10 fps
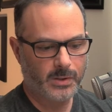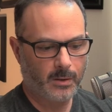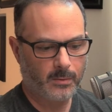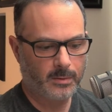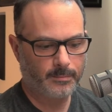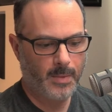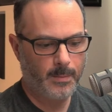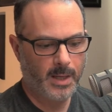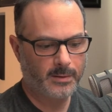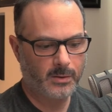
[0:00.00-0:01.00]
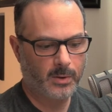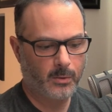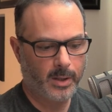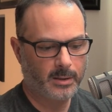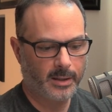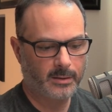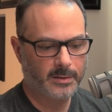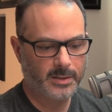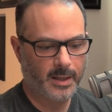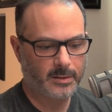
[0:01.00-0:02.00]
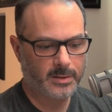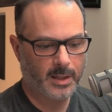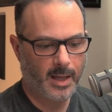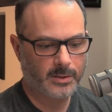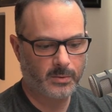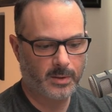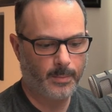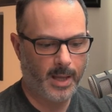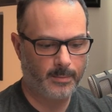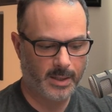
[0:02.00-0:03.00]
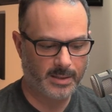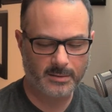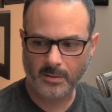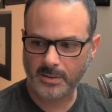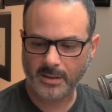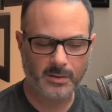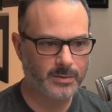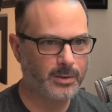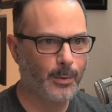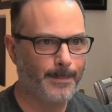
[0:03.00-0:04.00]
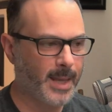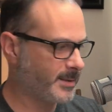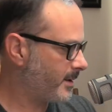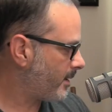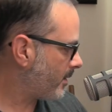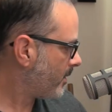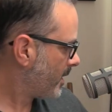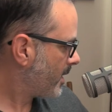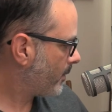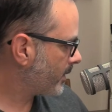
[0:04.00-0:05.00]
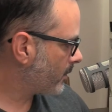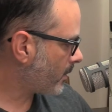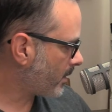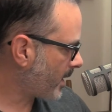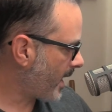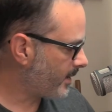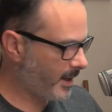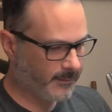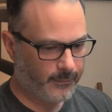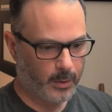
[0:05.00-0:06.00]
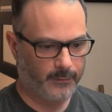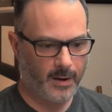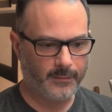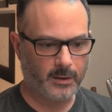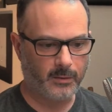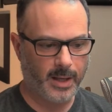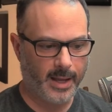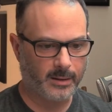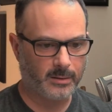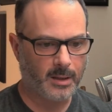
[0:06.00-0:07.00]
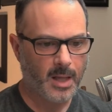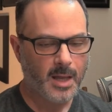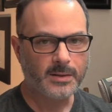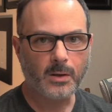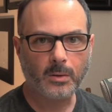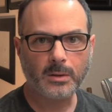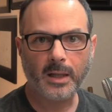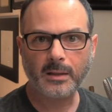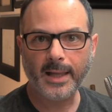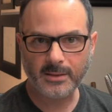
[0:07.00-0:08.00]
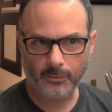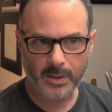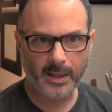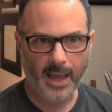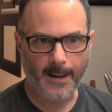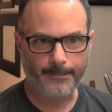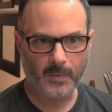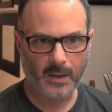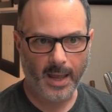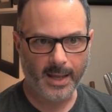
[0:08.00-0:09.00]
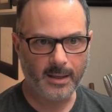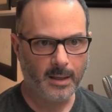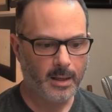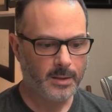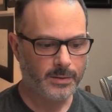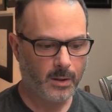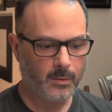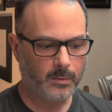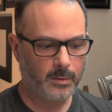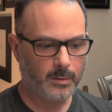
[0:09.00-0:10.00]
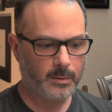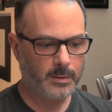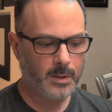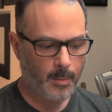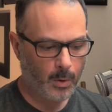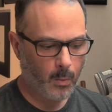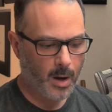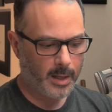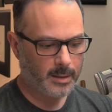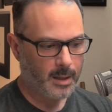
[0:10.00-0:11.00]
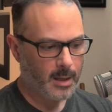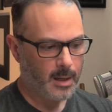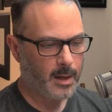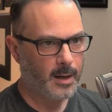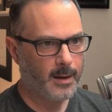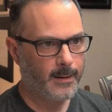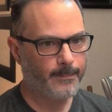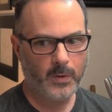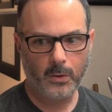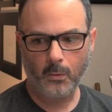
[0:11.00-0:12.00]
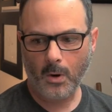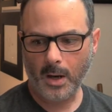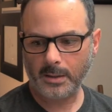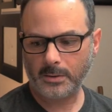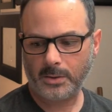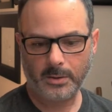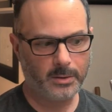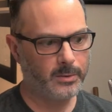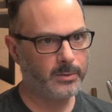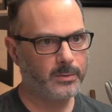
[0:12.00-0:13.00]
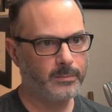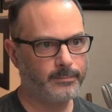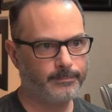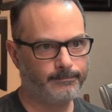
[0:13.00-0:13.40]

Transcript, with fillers: so maybe I'll do a quick like little sketch, sketch with the pan pastels. Those things are so messy though when you work at a 45 degree angle. So l- let's recap, okay? So number one, uh, you want to